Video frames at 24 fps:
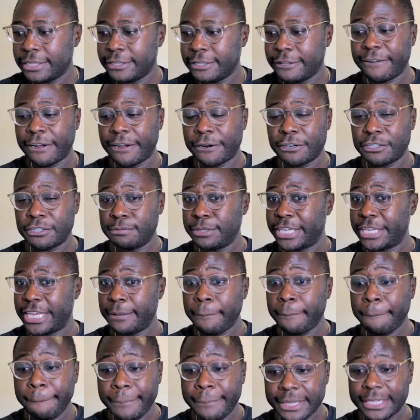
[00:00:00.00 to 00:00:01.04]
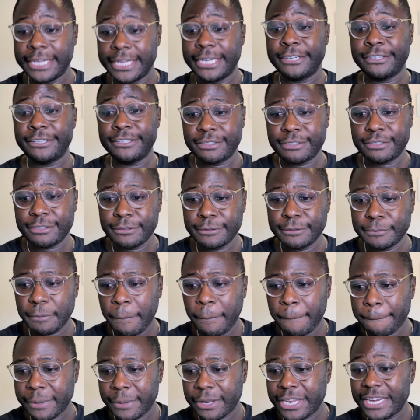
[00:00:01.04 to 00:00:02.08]
The founders became billionaires,
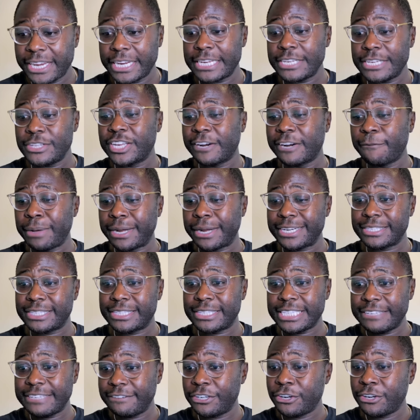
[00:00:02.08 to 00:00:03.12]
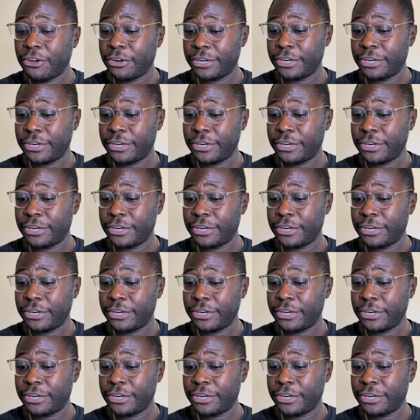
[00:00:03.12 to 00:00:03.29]
but it, you could have bought this even on